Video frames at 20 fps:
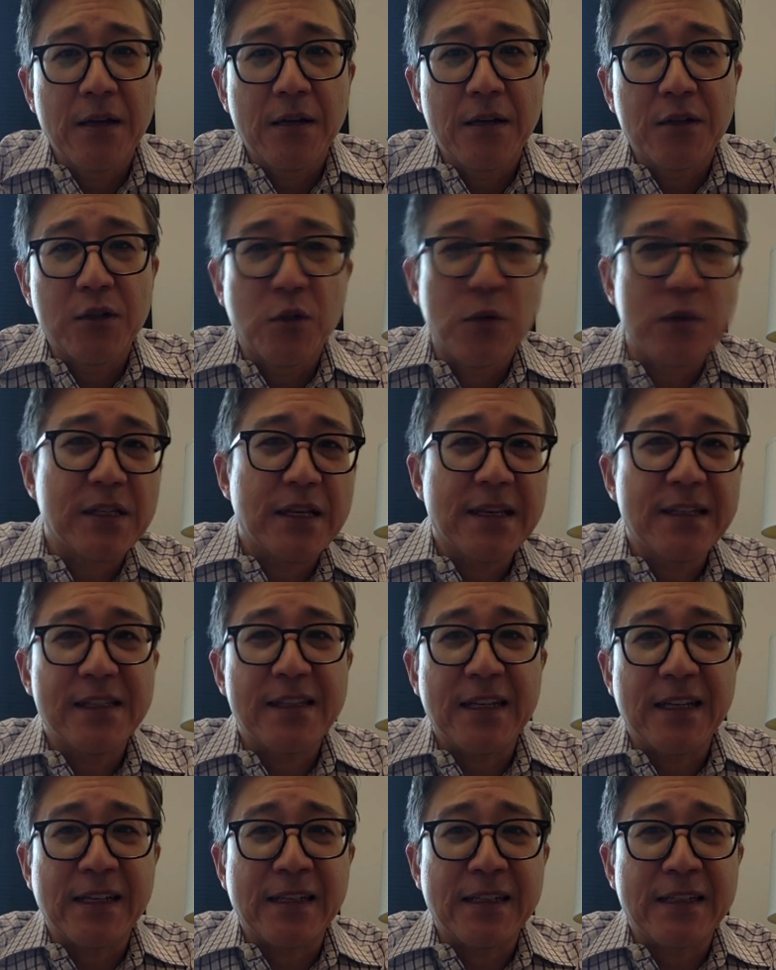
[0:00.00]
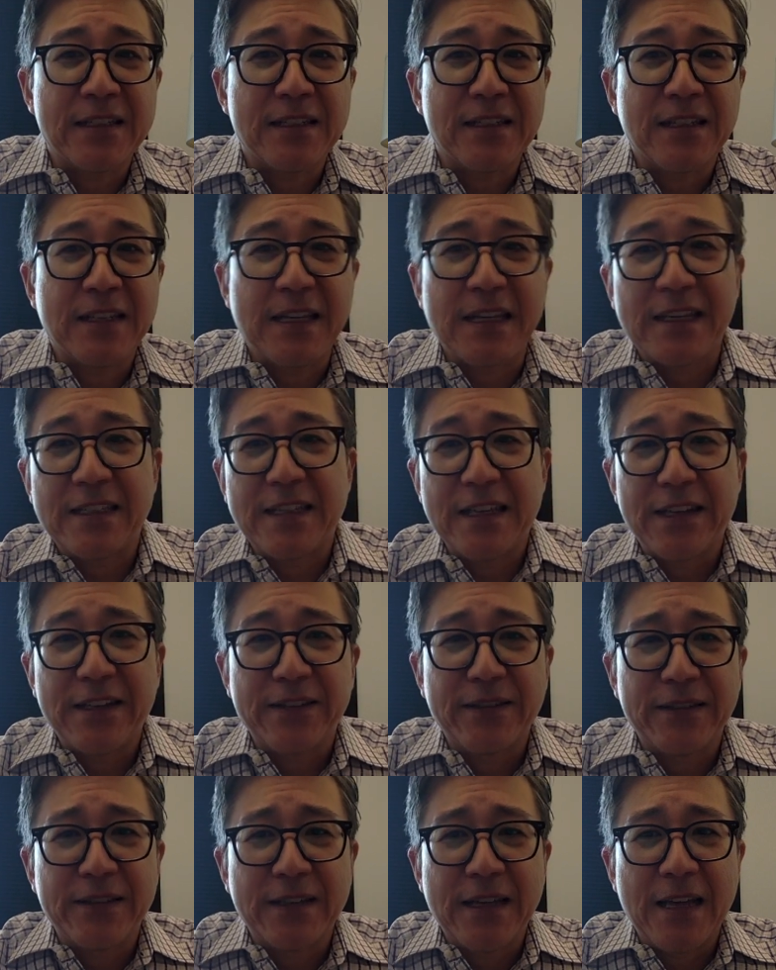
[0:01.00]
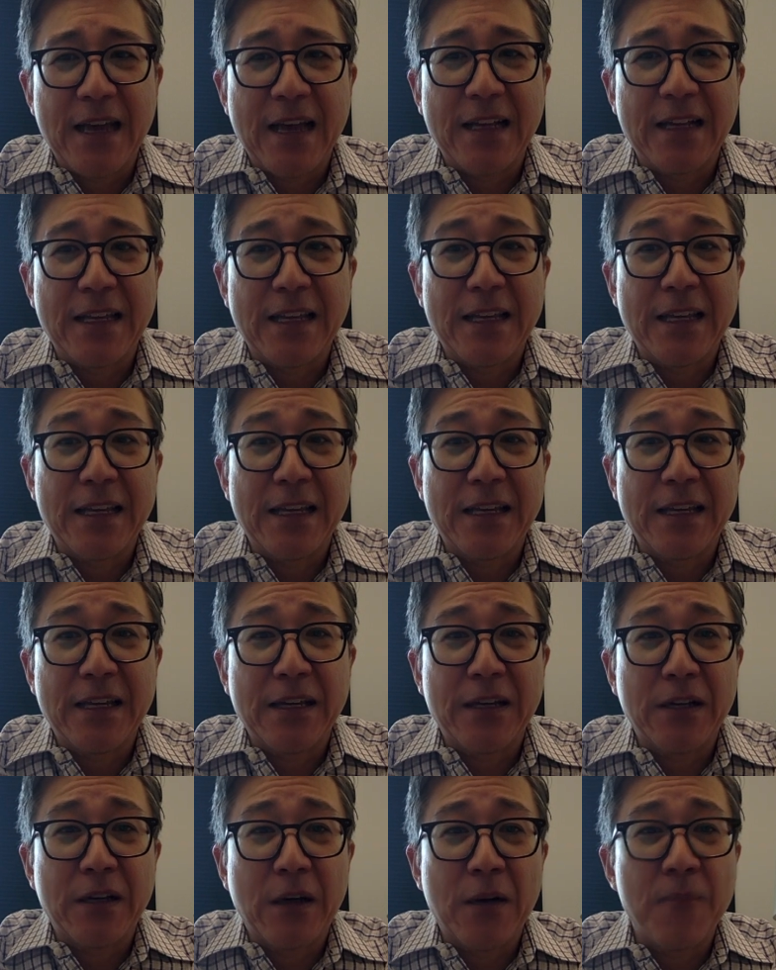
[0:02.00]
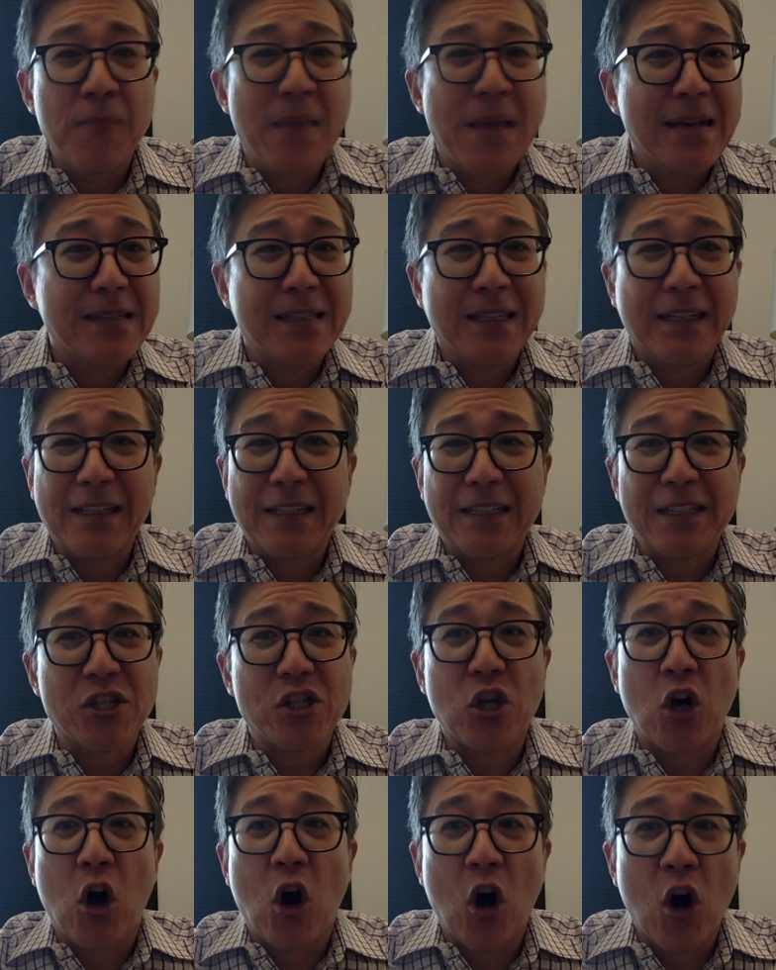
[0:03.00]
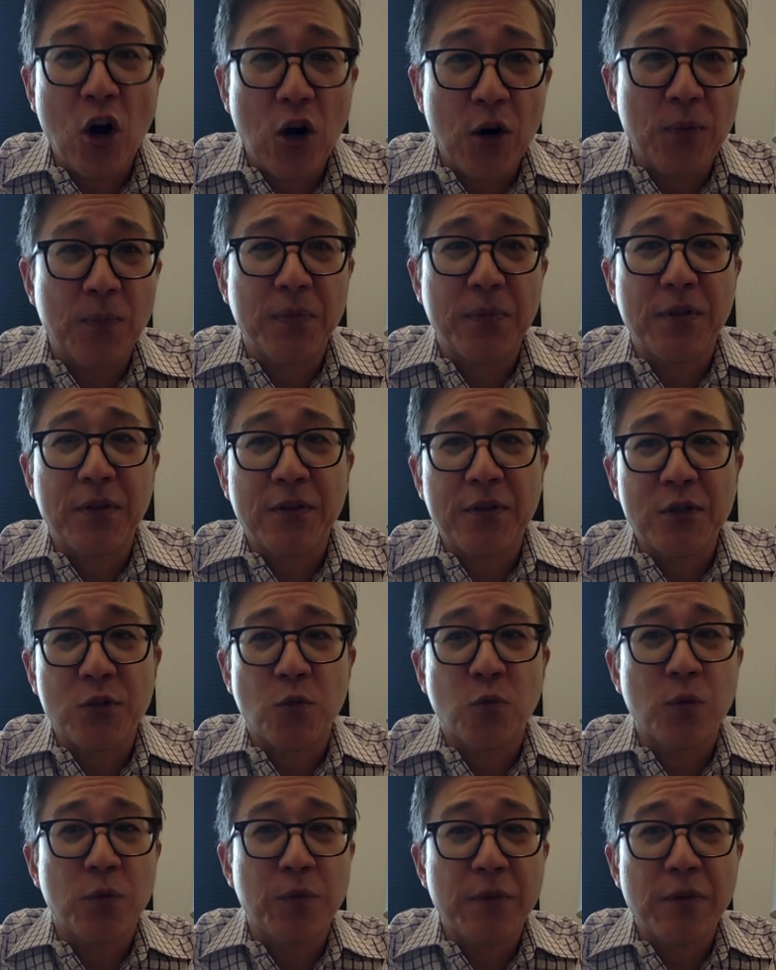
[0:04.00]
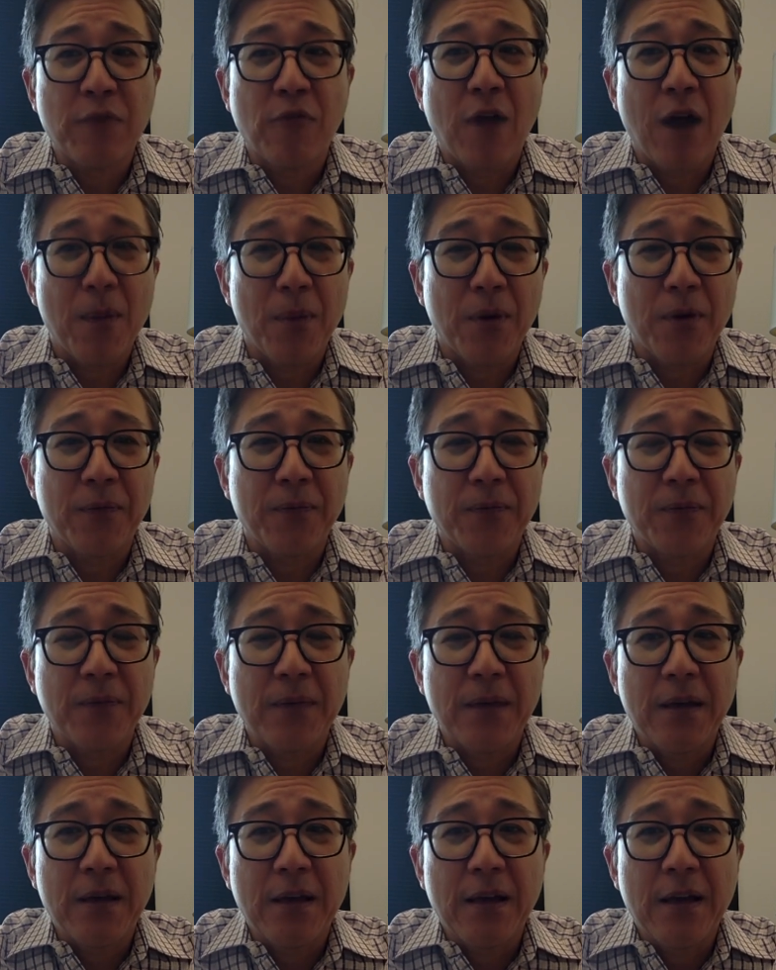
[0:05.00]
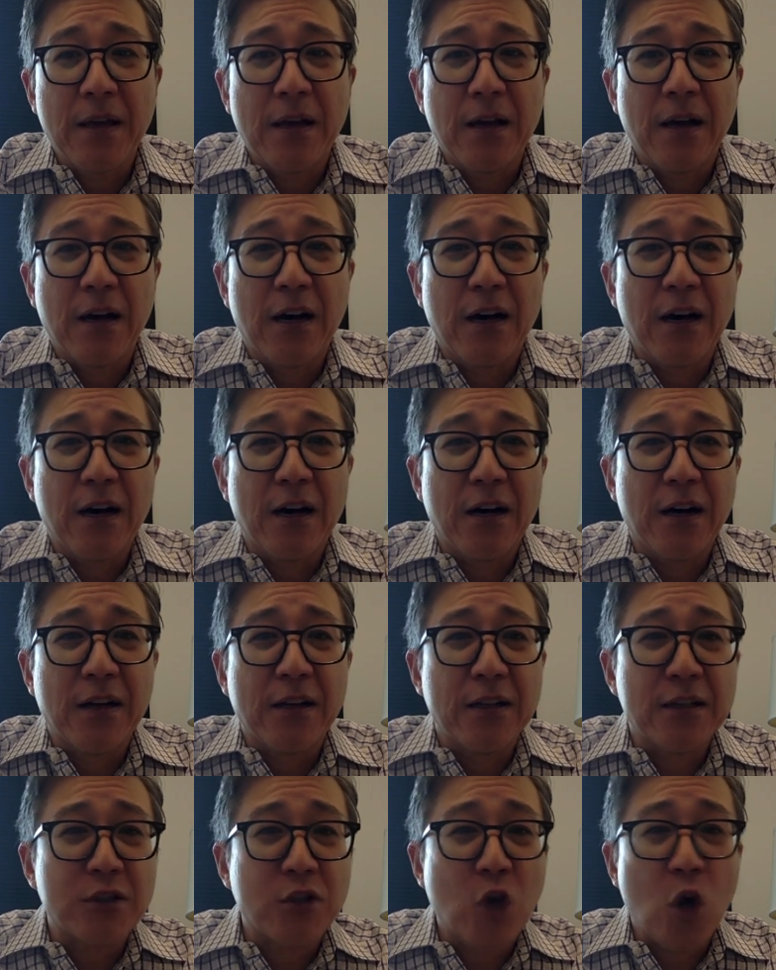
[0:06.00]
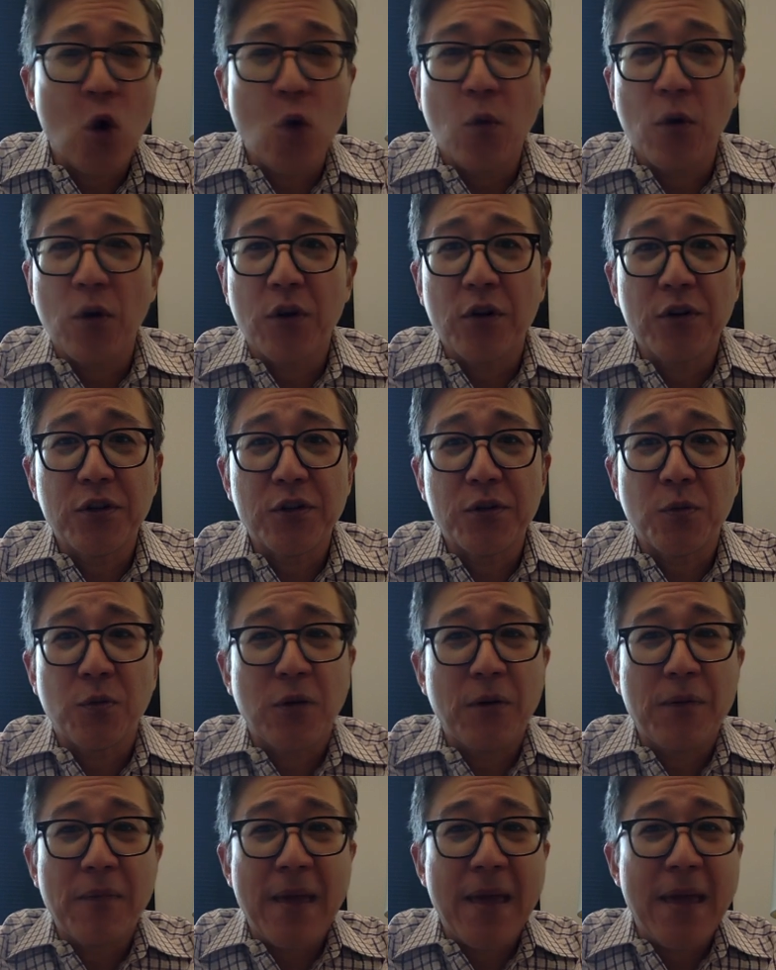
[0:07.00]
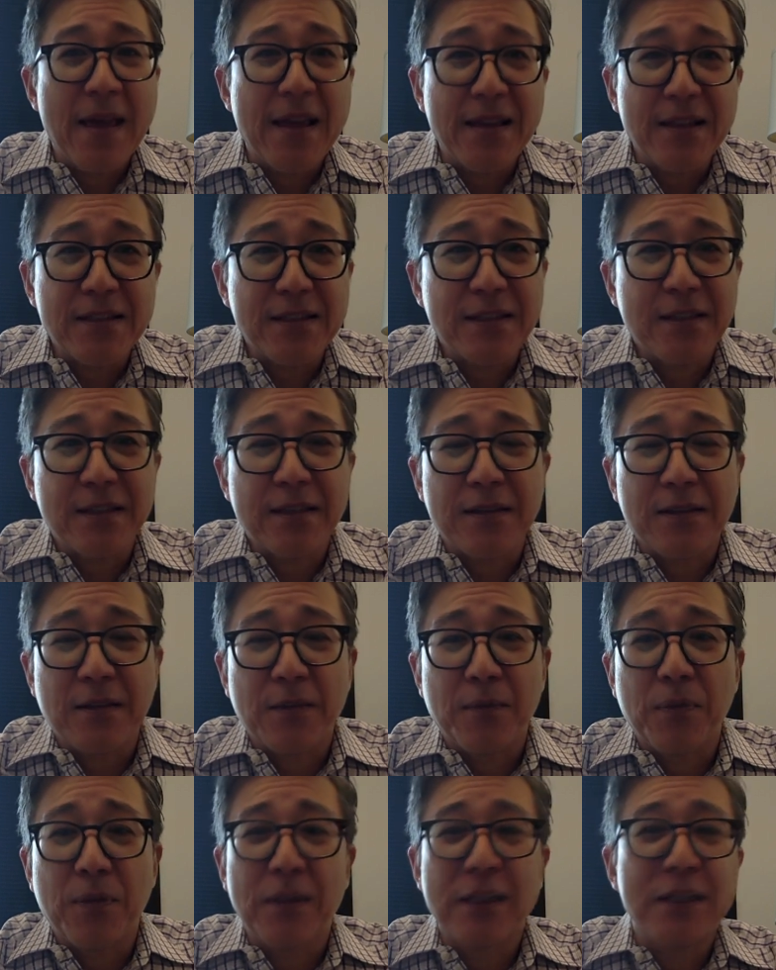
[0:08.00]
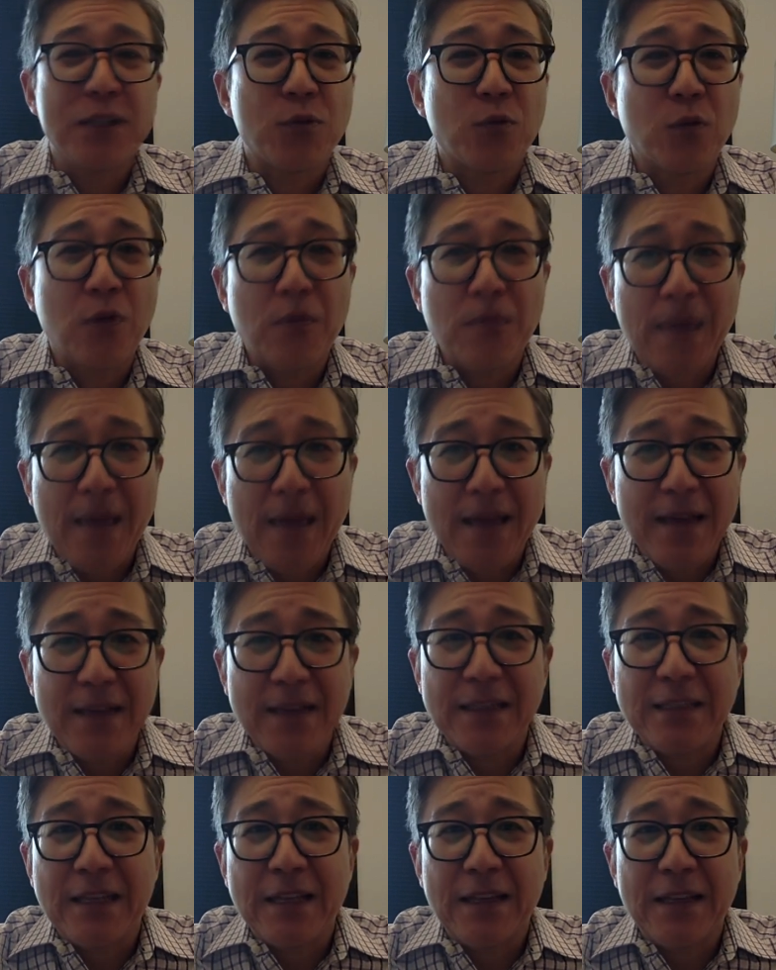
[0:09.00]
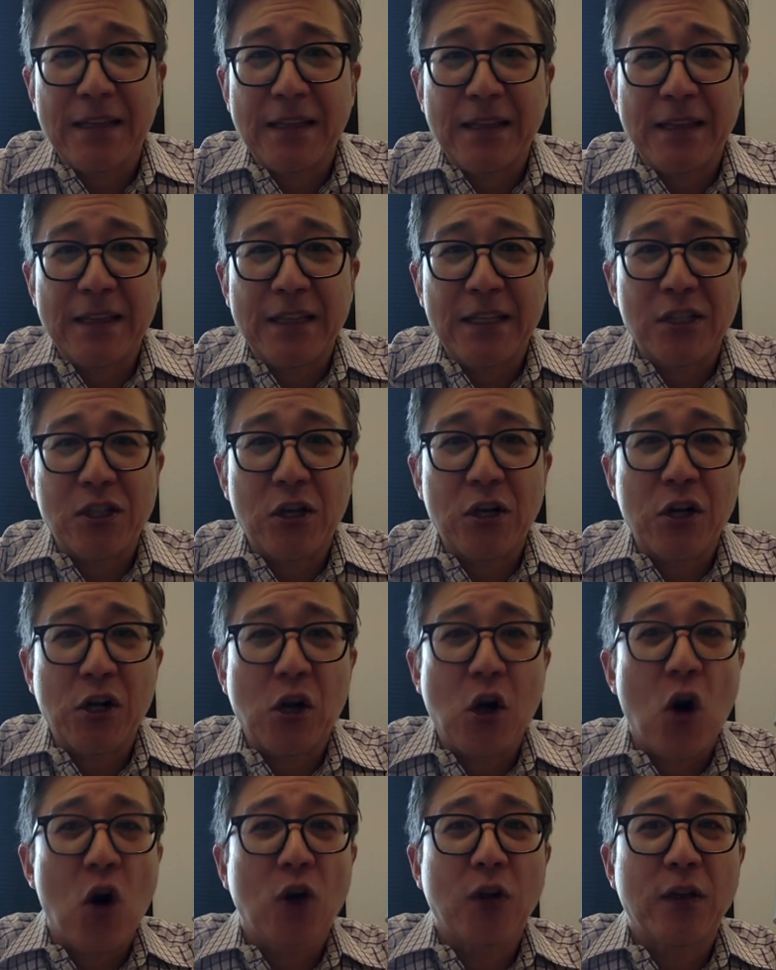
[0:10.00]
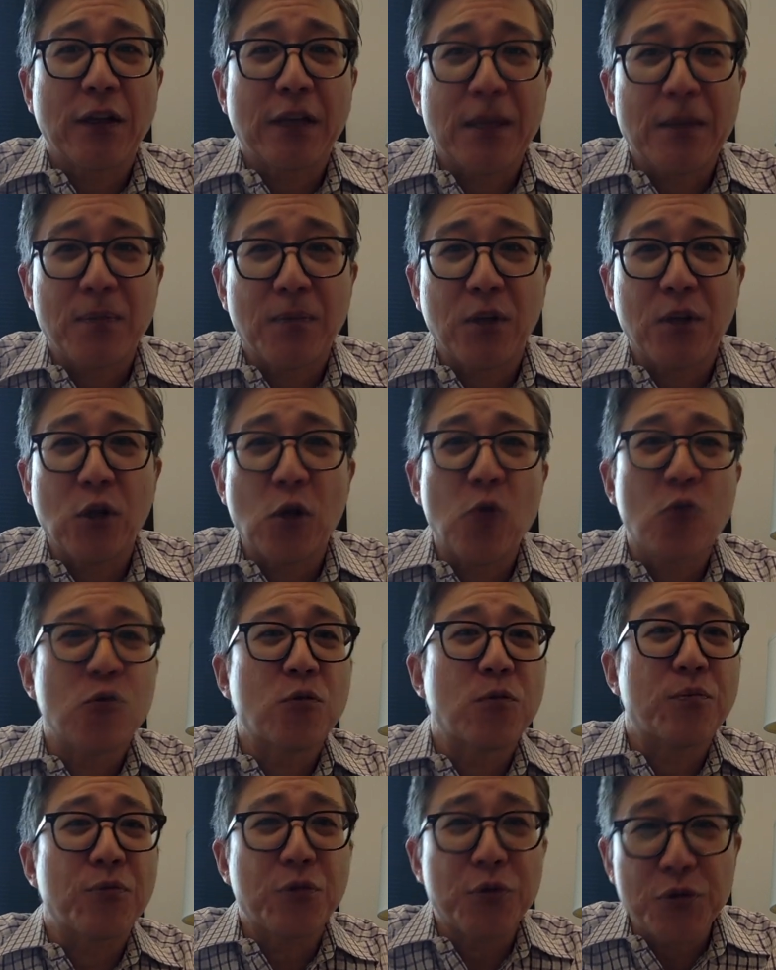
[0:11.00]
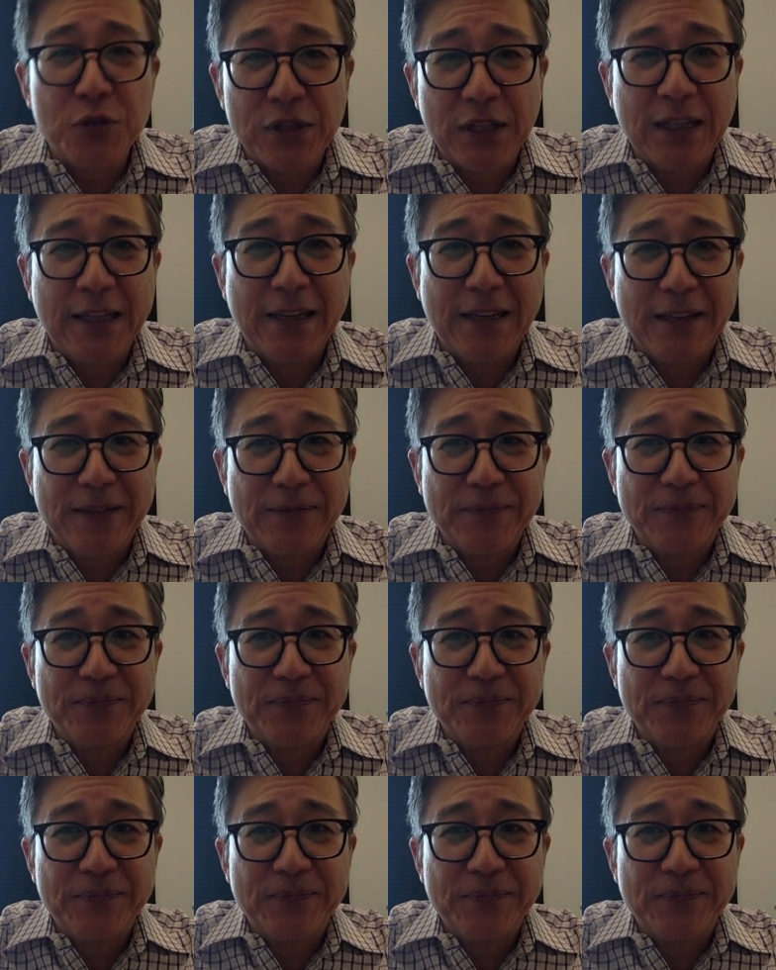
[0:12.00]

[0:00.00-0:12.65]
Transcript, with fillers: So his instincts kicked in, and he amazingly disarmed this would be robber. Uh, his coworkers were amazed, the police were amazed, and they started calling him the local Bruce Lee.